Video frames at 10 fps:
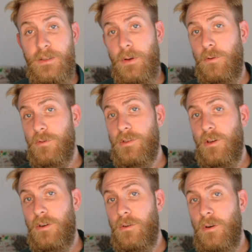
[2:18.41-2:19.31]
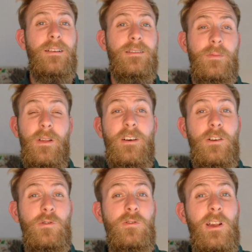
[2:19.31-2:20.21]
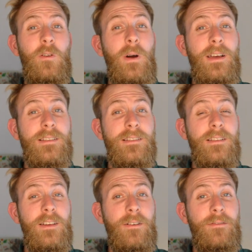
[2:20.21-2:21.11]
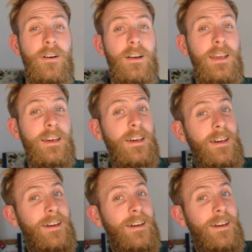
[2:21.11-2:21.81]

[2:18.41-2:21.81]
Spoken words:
but also some other cool little ways that you can find here.